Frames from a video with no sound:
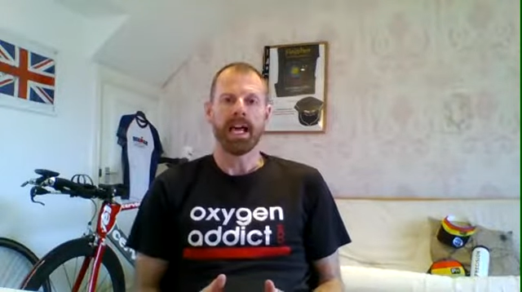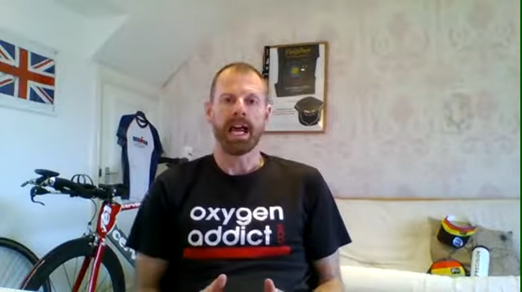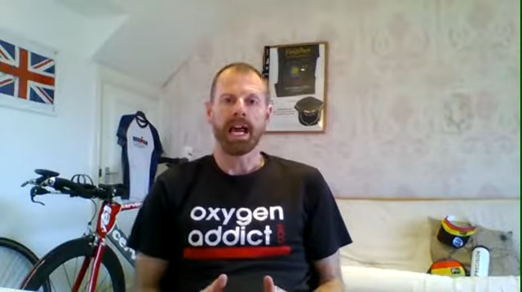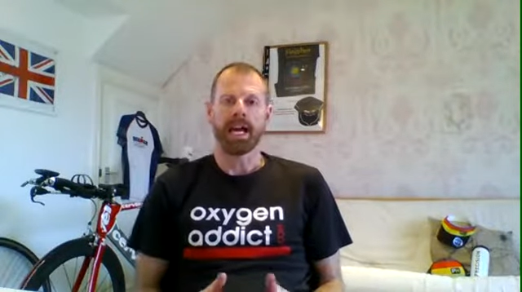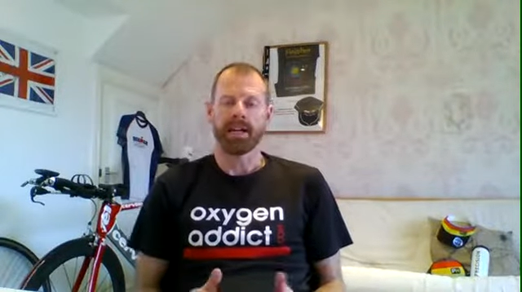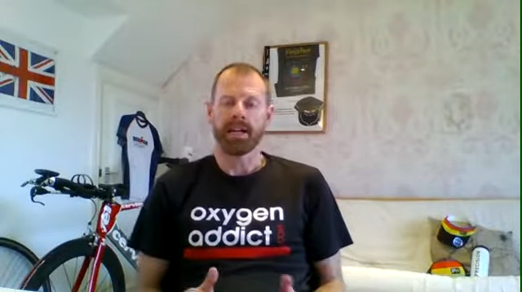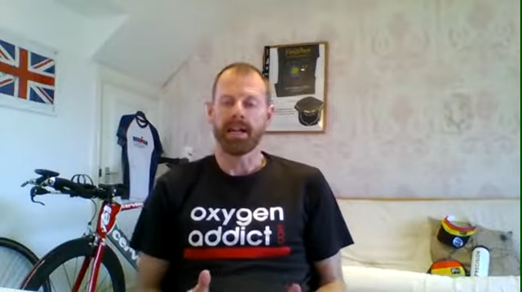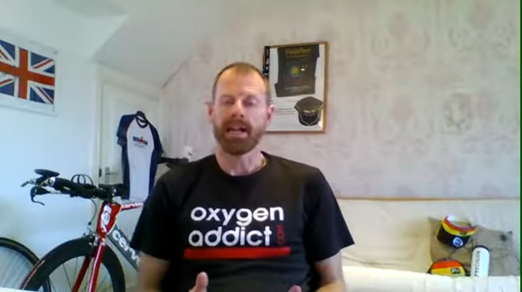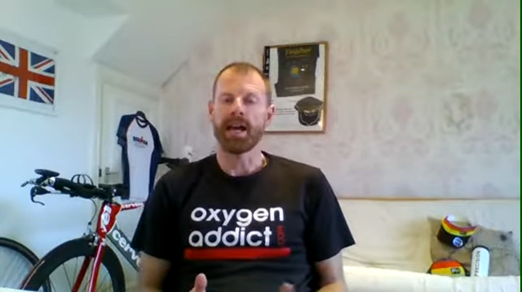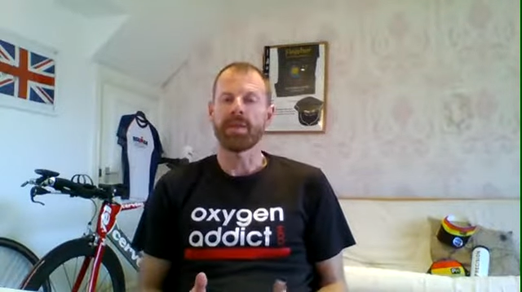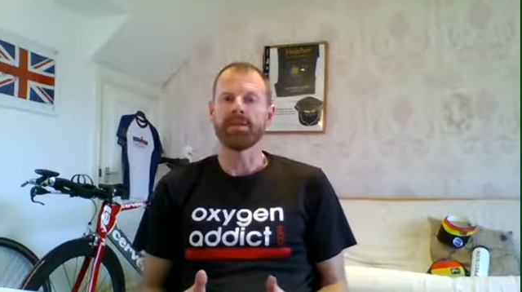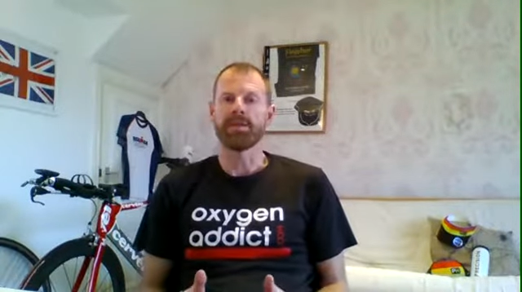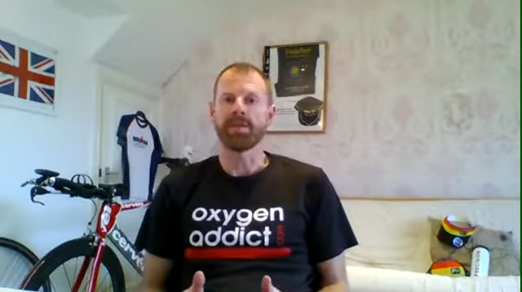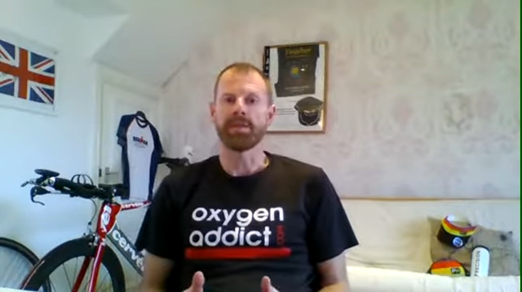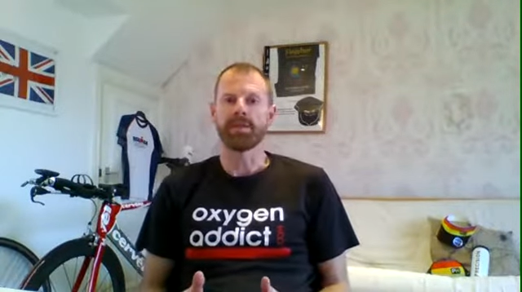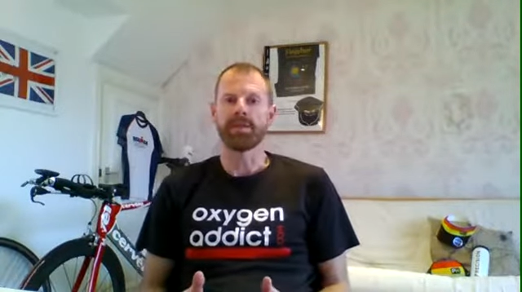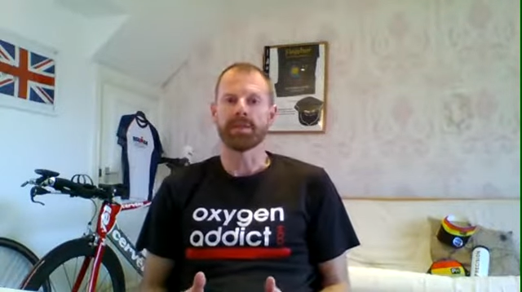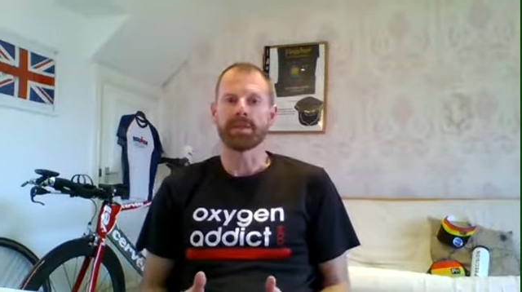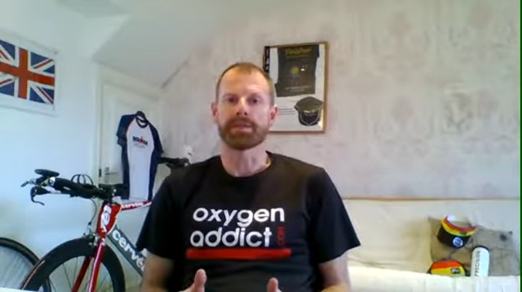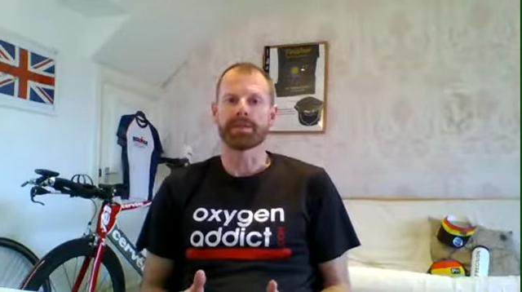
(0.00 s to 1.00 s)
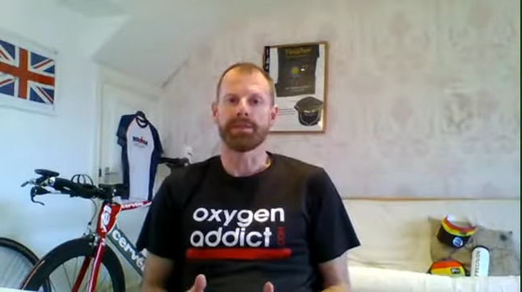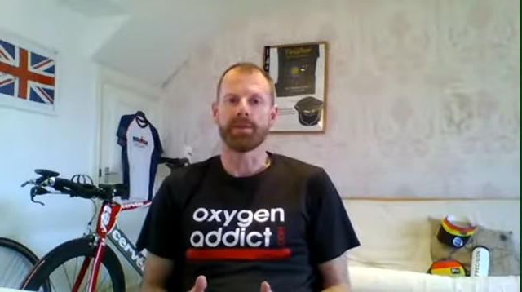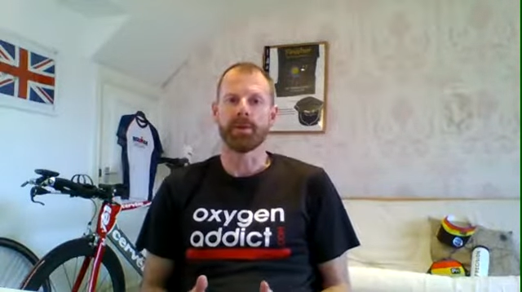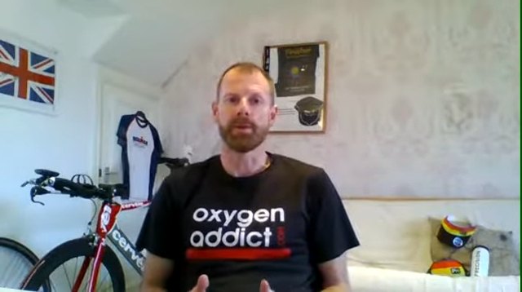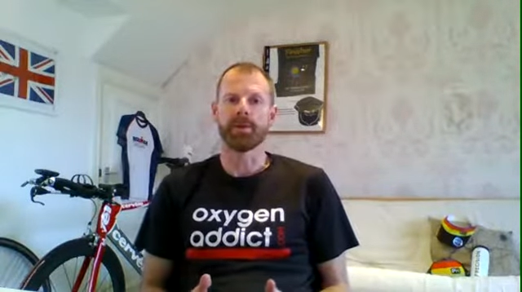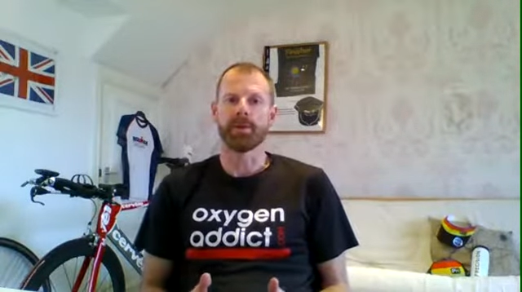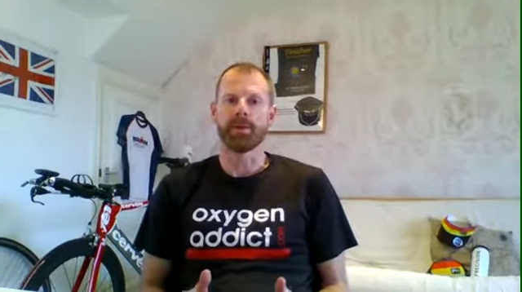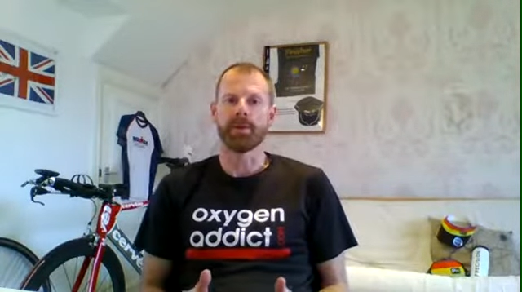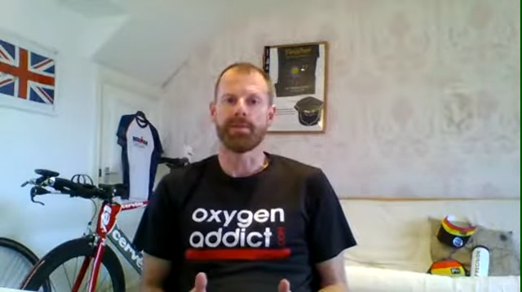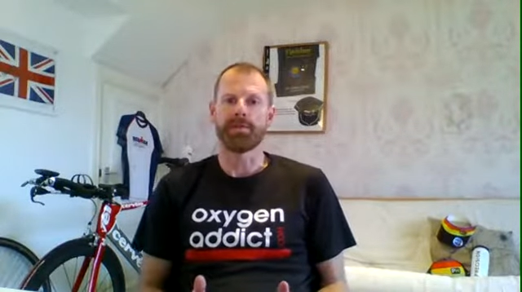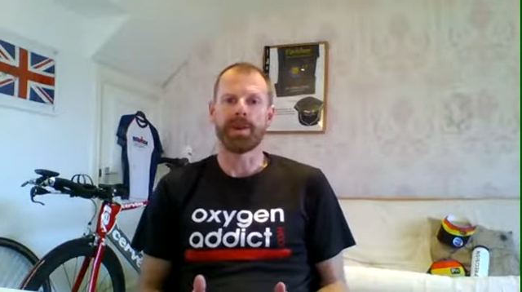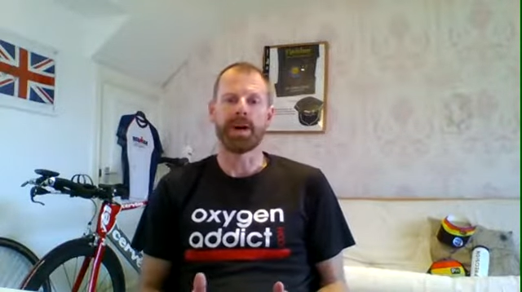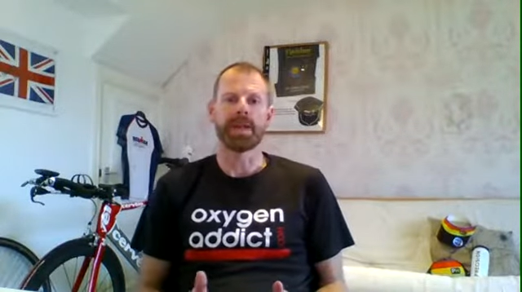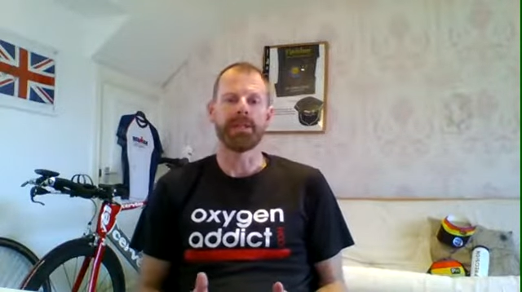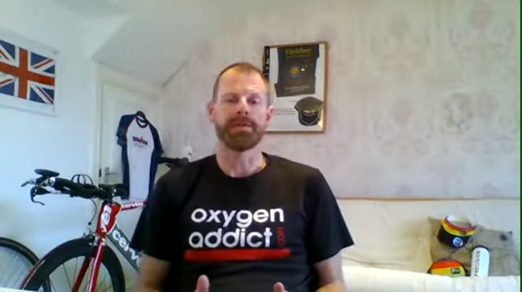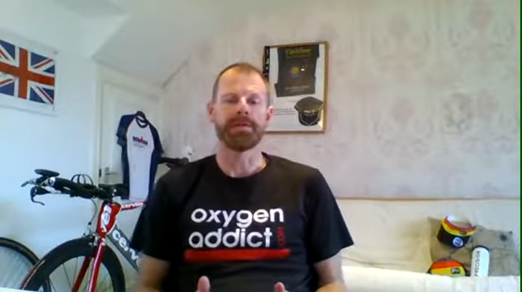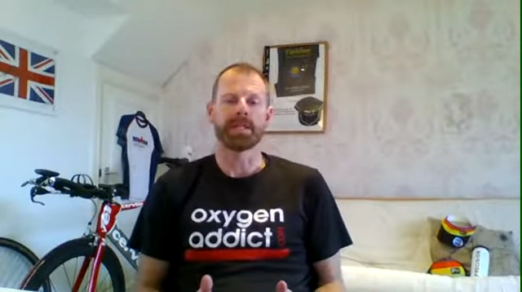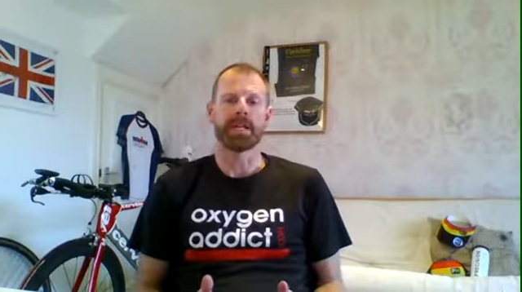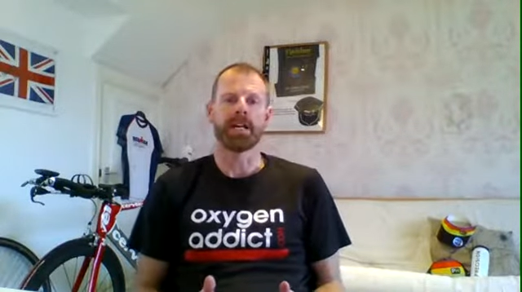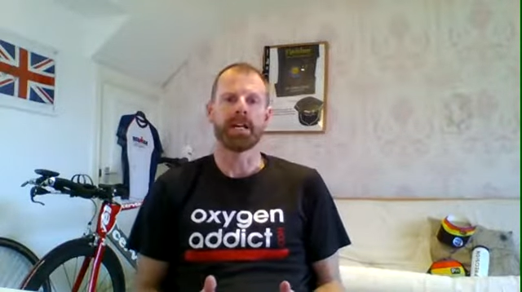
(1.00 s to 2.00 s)
And I'll have you do this 4 or
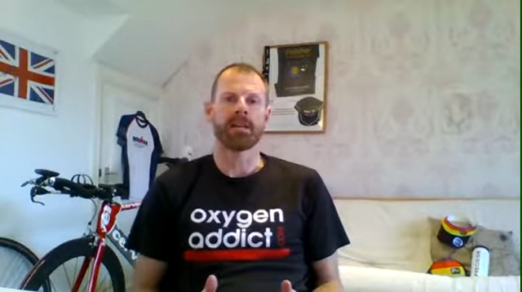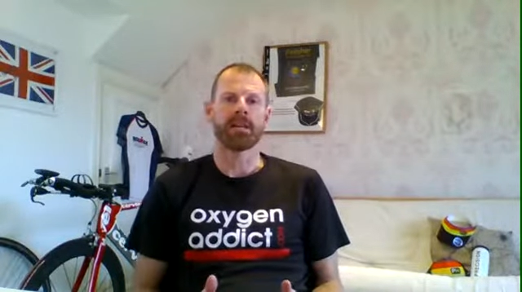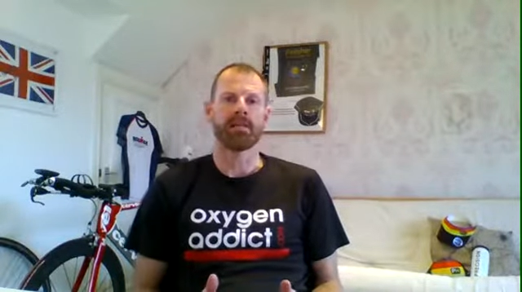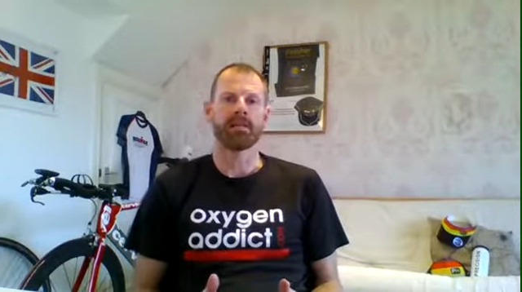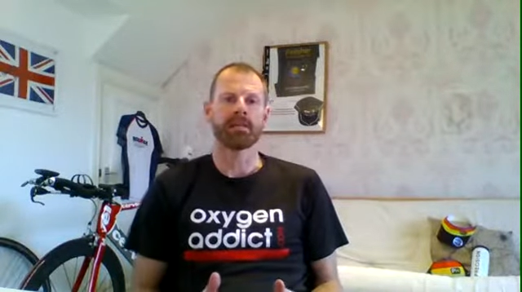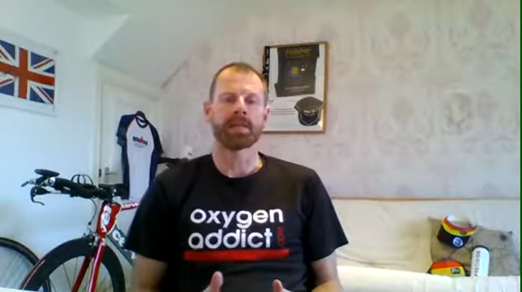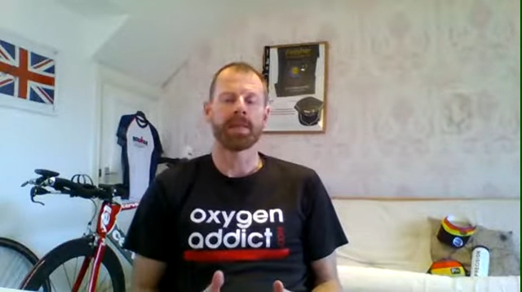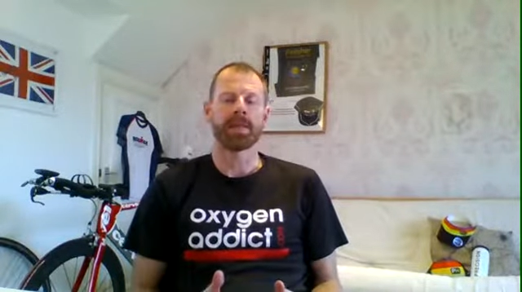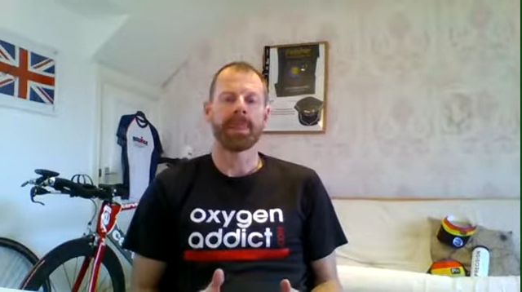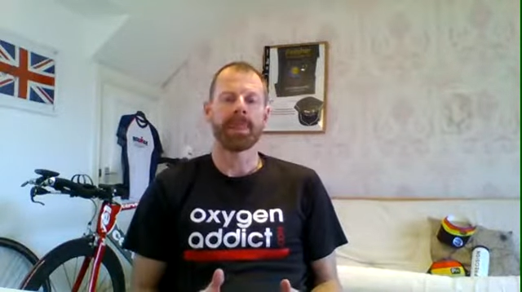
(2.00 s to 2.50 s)
5 times.